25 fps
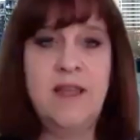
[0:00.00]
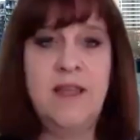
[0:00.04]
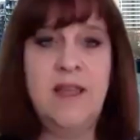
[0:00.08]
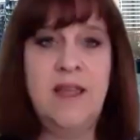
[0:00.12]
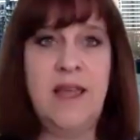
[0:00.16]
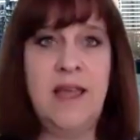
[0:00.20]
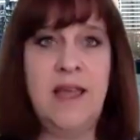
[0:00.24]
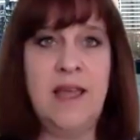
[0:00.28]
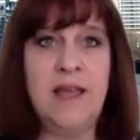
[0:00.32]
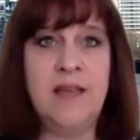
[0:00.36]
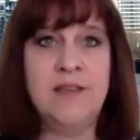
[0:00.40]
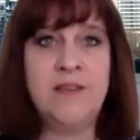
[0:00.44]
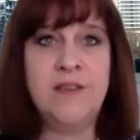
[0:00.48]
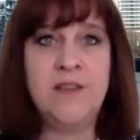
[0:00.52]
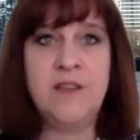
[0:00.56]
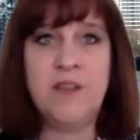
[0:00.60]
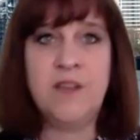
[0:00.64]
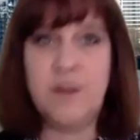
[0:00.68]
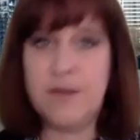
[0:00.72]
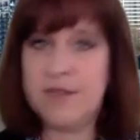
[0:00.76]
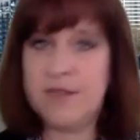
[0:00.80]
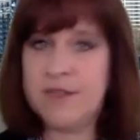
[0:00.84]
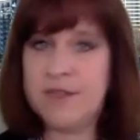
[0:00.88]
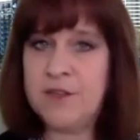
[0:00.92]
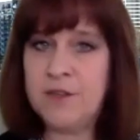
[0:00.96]
And, you
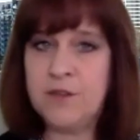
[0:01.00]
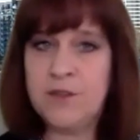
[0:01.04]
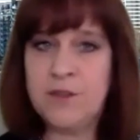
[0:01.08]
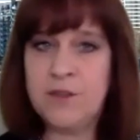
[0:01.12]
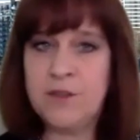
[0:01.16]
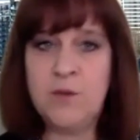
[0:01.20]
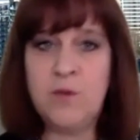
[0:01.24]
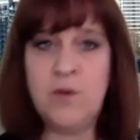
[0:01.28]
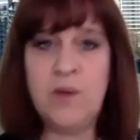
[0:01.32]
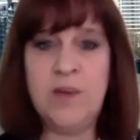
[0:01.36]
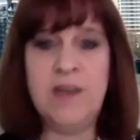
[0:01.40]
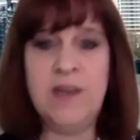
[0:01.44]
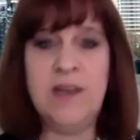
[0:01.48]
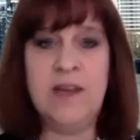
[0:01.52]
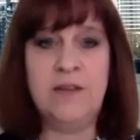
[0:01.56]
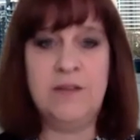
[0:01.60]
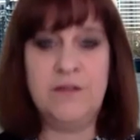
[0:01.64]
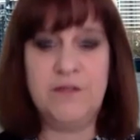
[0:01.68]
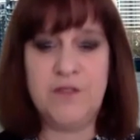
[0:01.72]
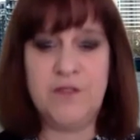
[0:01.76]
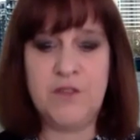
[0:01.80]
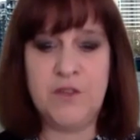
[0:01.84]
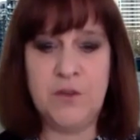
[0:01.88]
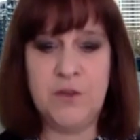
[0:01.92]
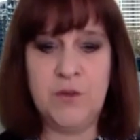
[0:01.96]
know, it's still small
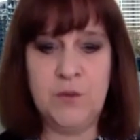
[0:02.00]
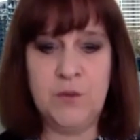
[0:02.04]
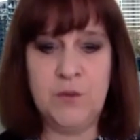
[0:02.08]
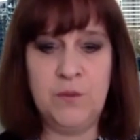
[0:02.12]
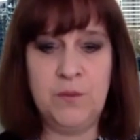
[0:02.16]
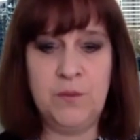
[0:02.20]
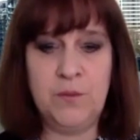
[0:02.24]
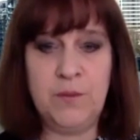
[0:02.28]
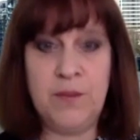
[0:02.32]
enough to